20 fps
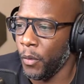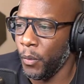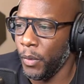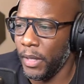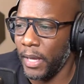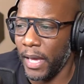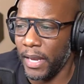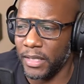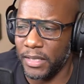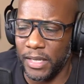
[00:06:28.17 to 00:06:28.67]

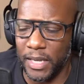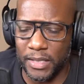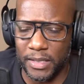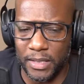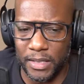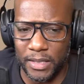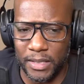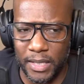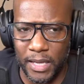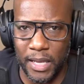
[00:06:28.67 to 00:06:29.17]
We got a chance
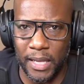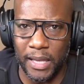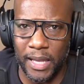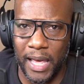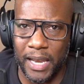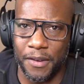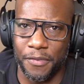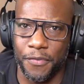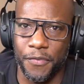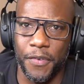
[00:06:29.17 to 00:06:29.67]
to see a
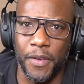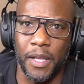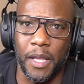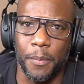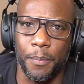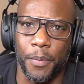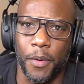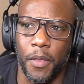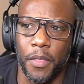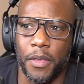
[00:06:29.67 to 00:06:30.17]
lot of
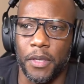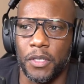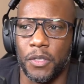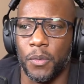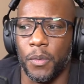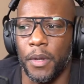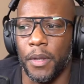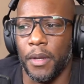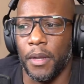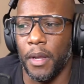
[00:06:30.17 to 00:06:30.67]
Philip on
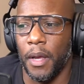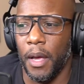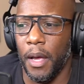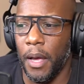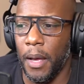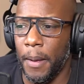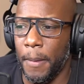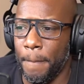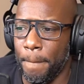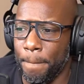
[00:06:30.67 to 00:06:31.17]
this
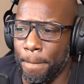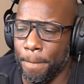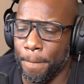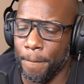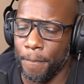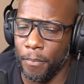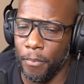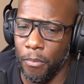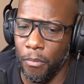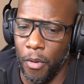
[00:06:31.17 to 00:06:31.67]
one.
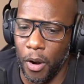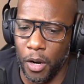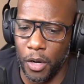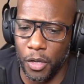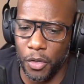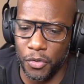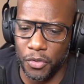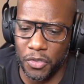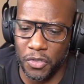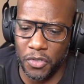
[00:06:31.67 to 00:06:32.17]

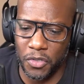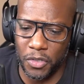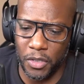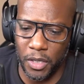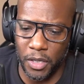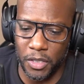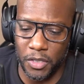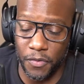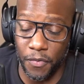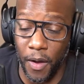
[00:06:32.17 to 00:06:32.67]
Marcos,
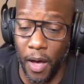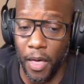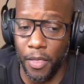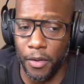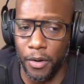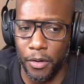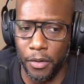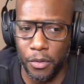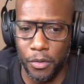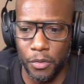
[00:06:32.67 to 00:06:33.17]
his
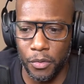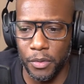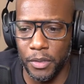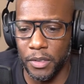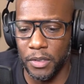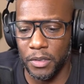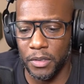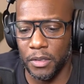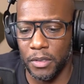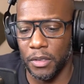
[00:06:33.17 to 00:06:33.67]
father, who
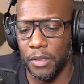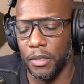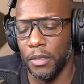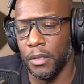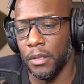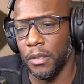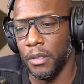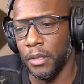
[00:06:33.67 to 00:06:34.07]
is the